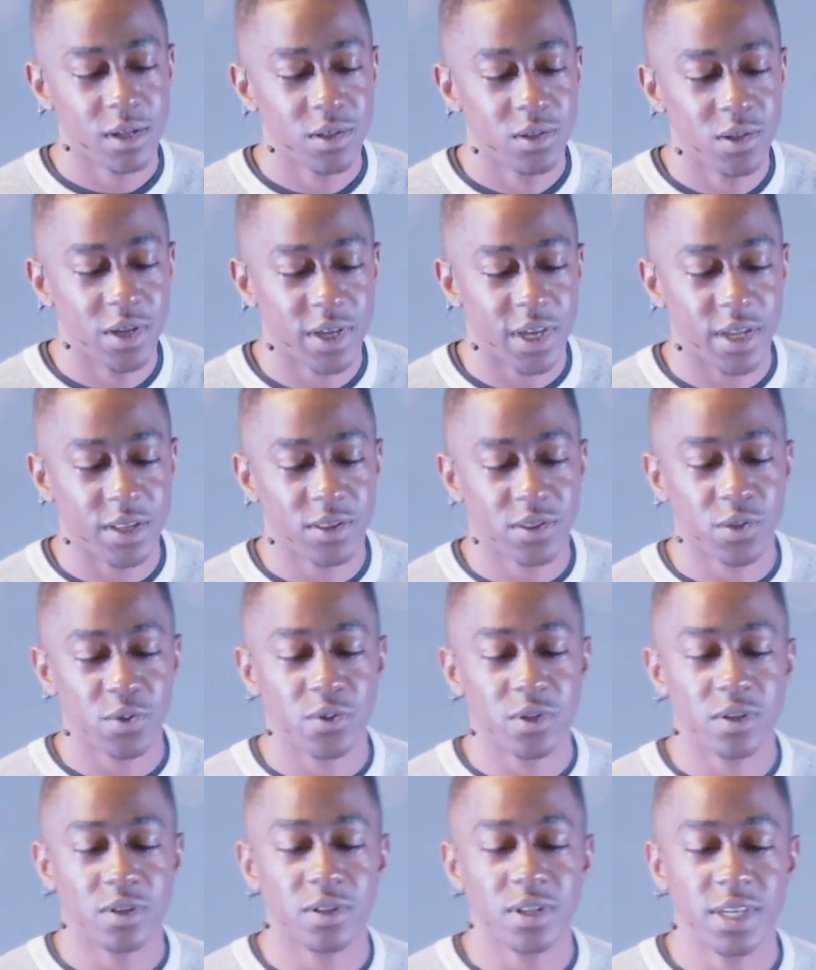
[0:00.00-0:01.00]
looking through
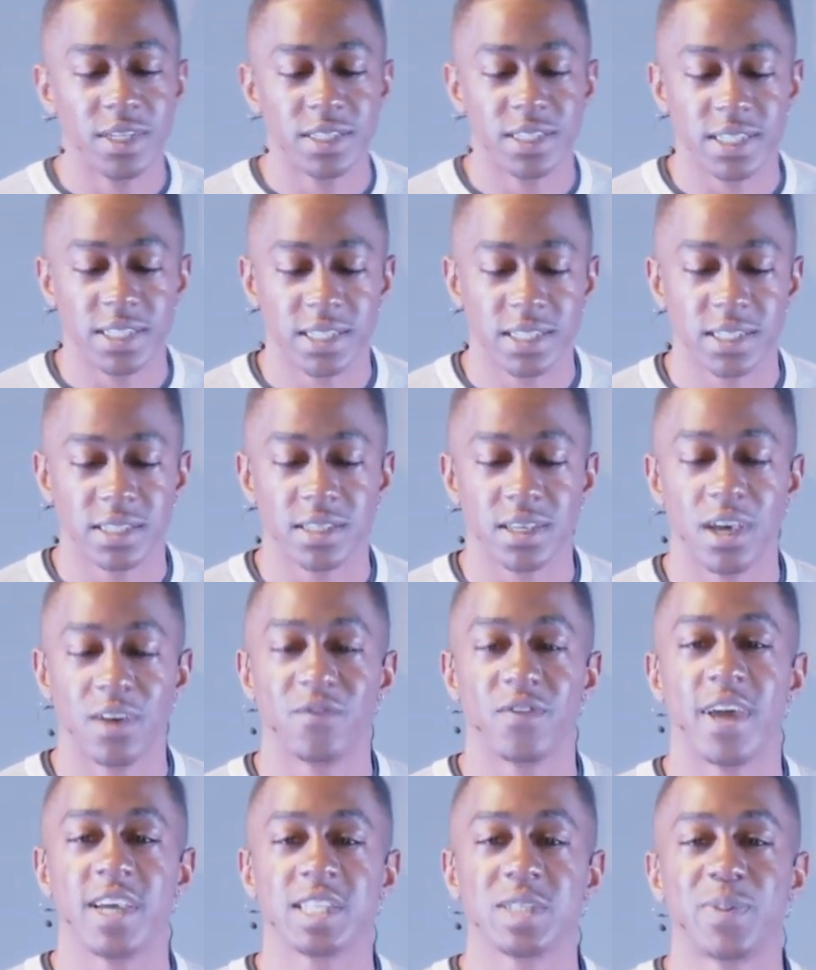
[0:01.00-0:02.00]
the lenses
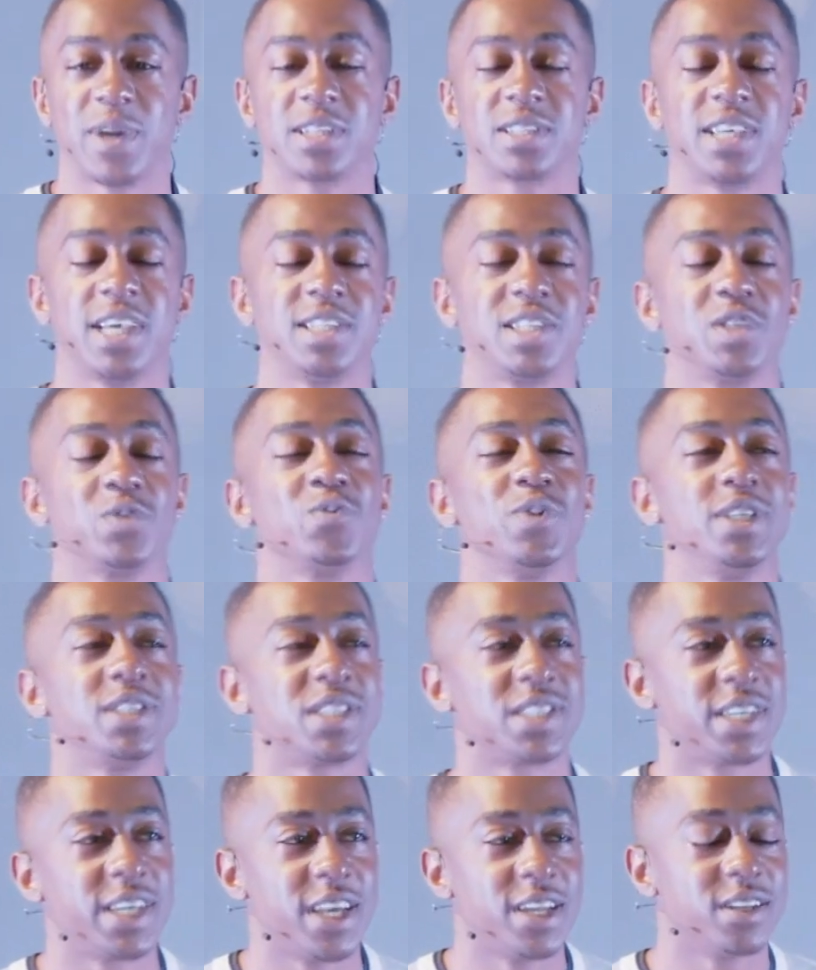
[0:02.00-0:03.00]
of expectation, we
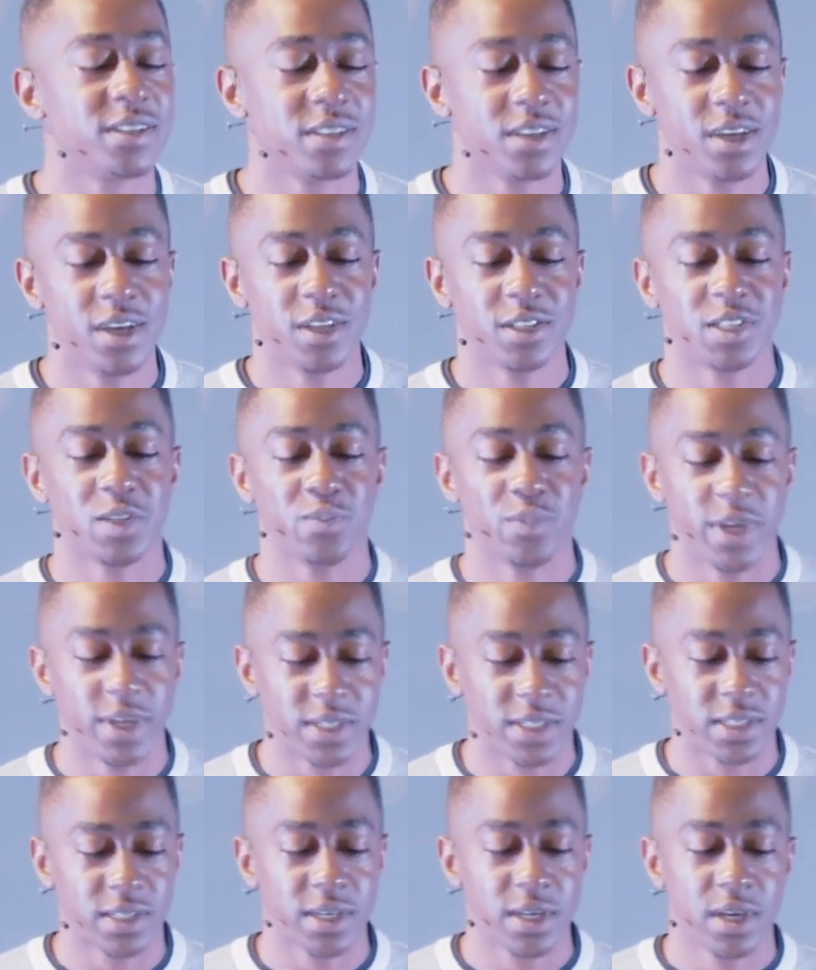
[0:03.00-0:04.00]
tend to
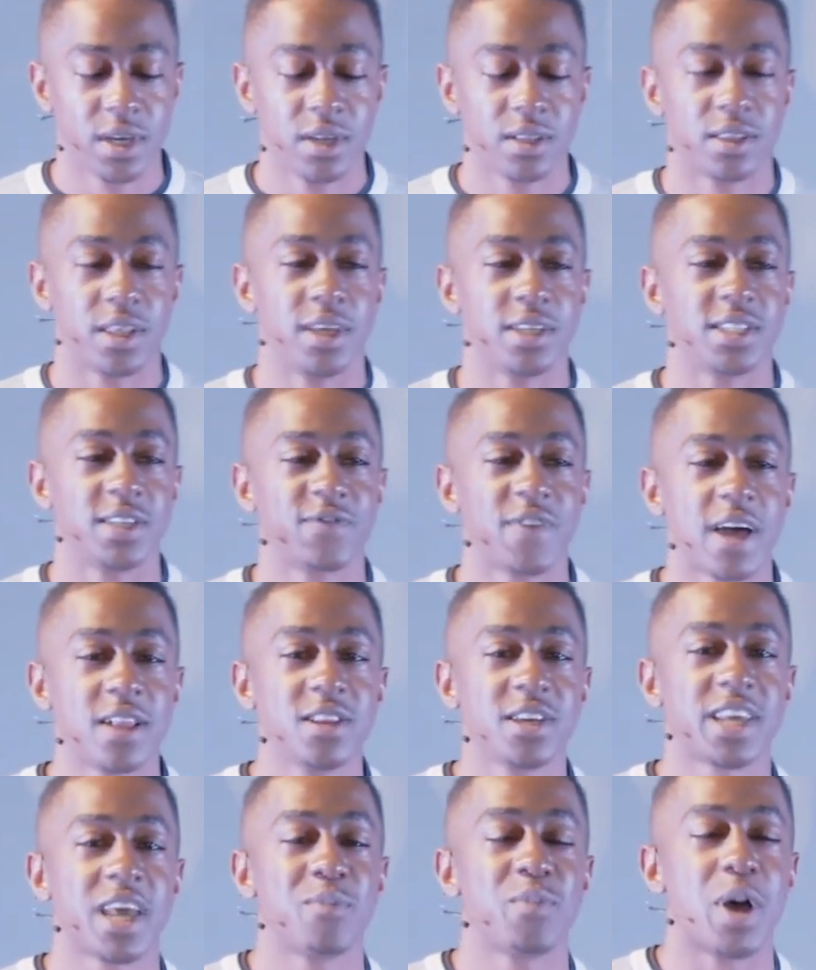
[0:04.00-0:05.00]
miss things. If I
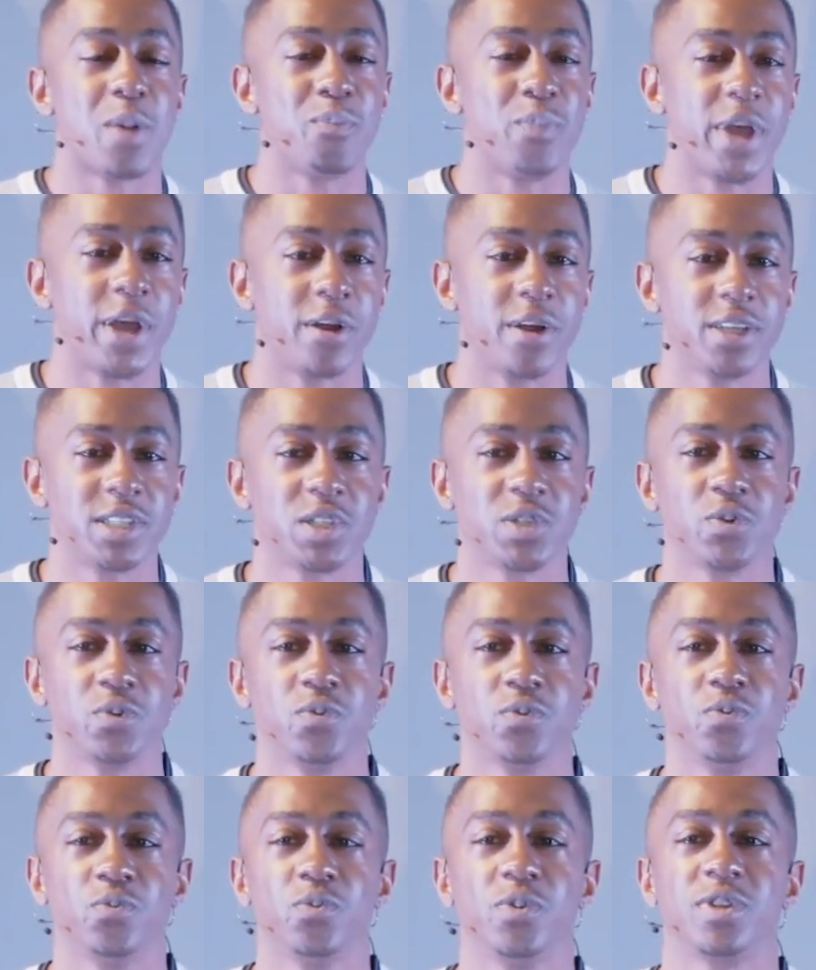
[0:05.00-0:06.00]
look at my marriage
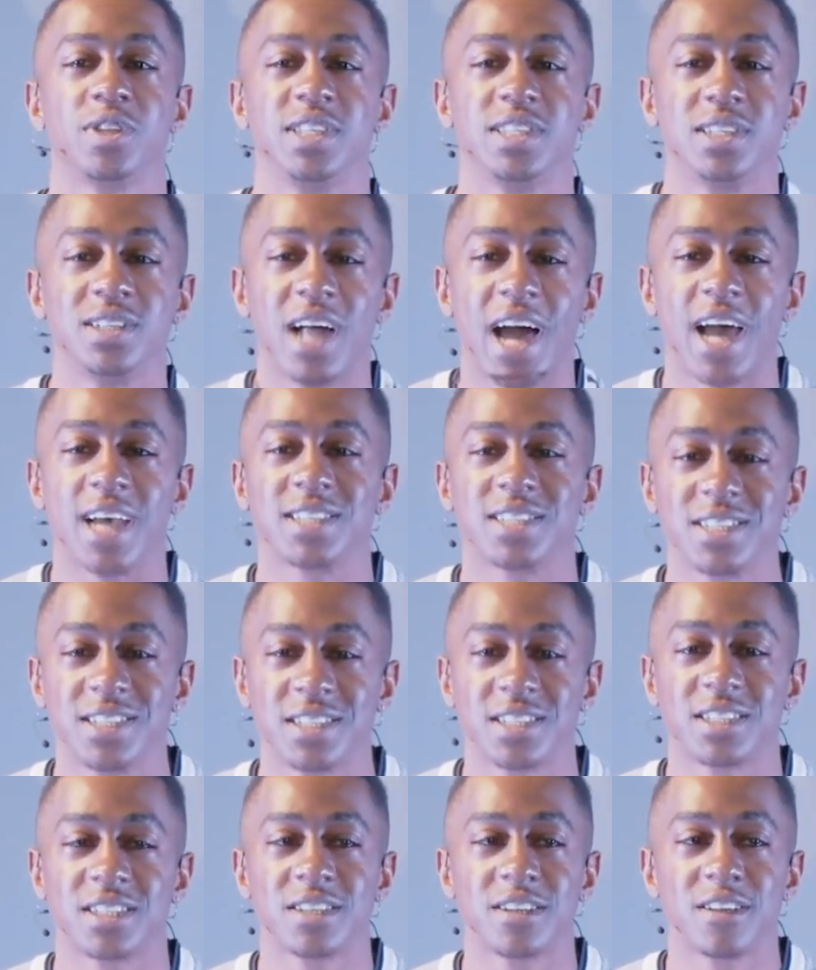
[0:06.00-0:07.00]
with these glasses